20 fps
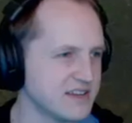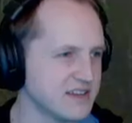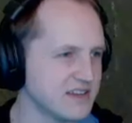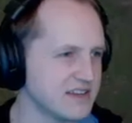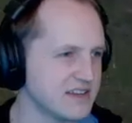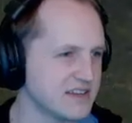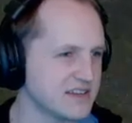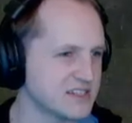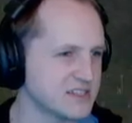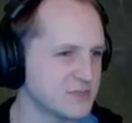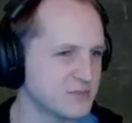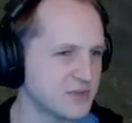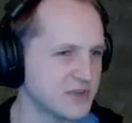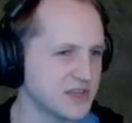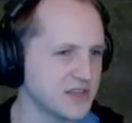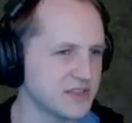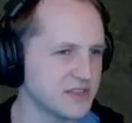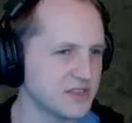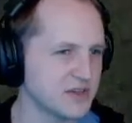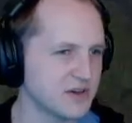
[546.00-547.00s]

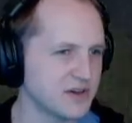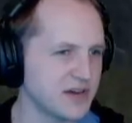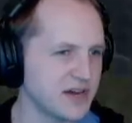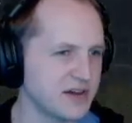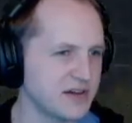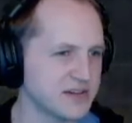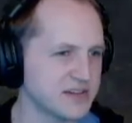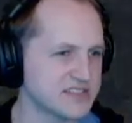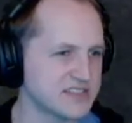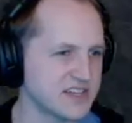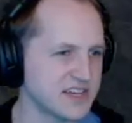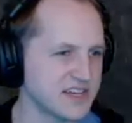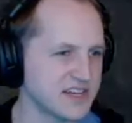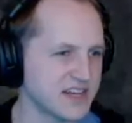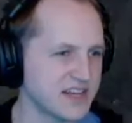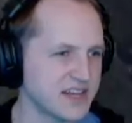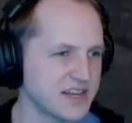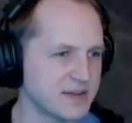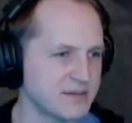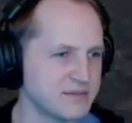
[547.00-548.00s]
explain though how excited I
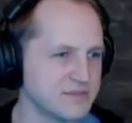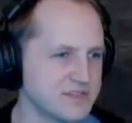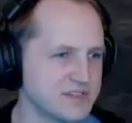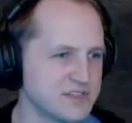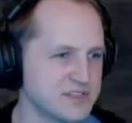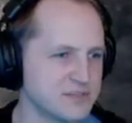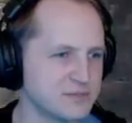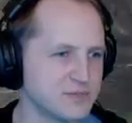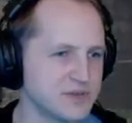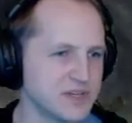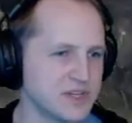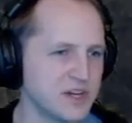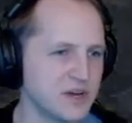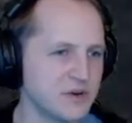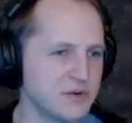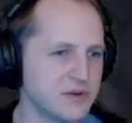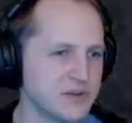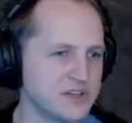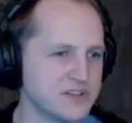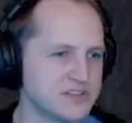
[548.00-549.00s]
am to just be
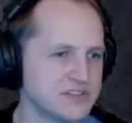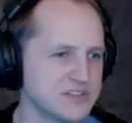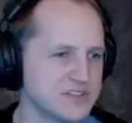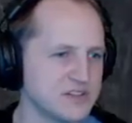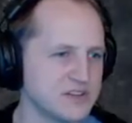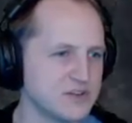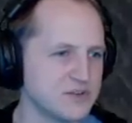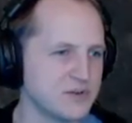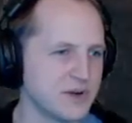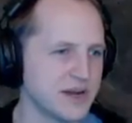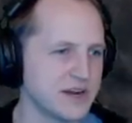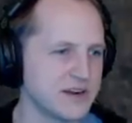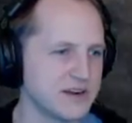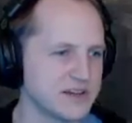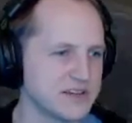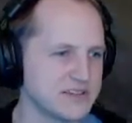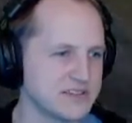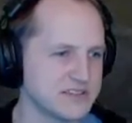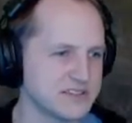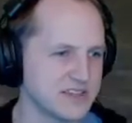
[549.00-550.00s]
going to new
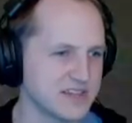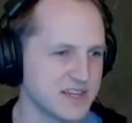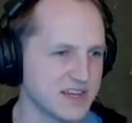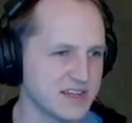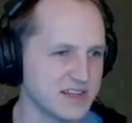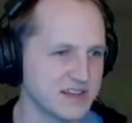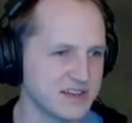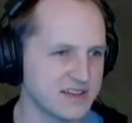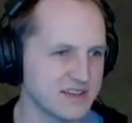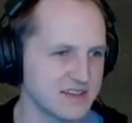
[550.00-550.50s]
areas again.